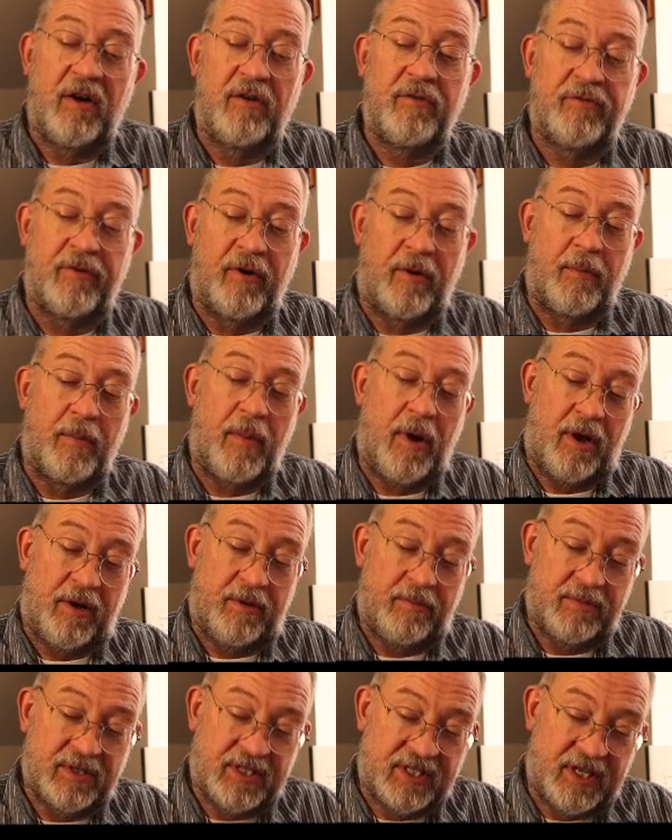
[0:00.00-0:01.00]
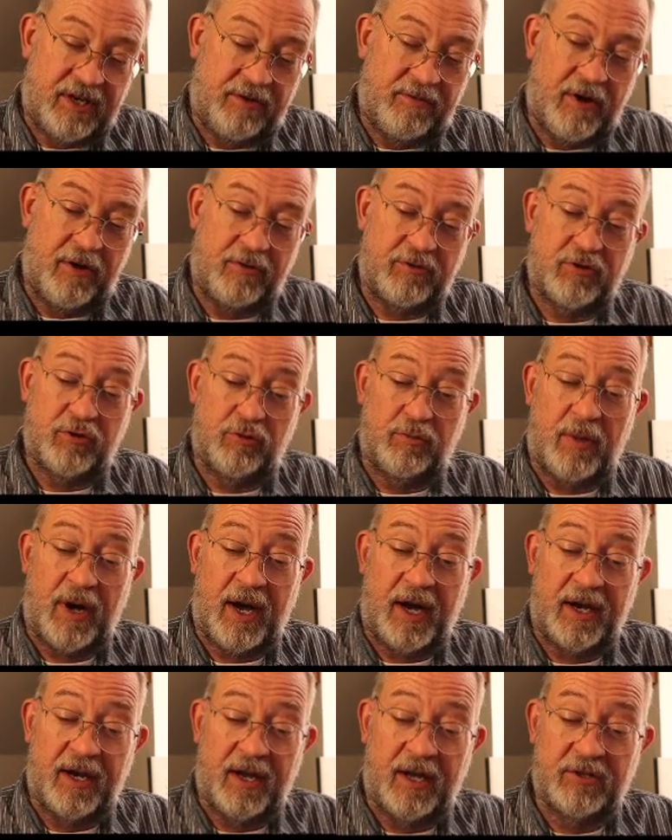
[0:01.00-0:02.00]
from 0 to,
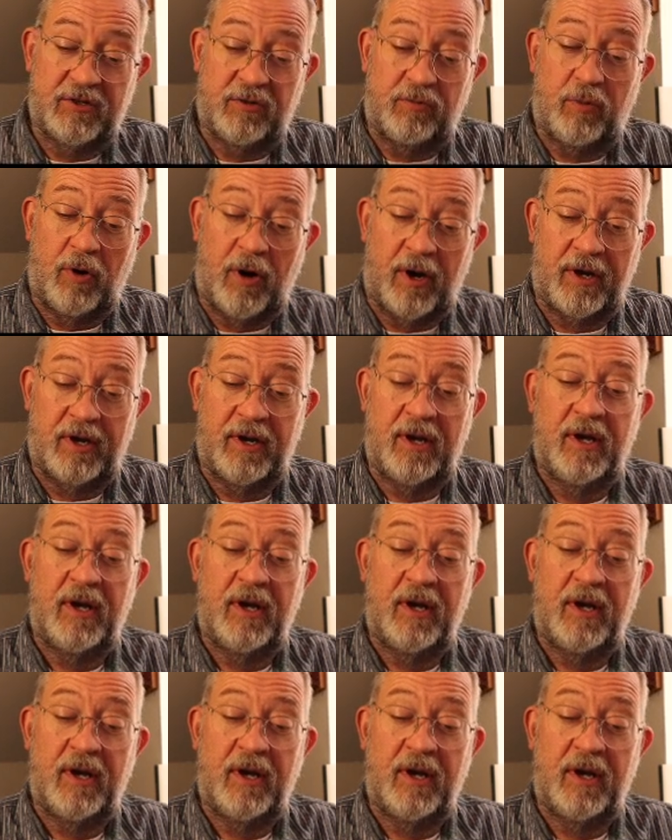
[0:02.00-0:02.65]
minus, to 1.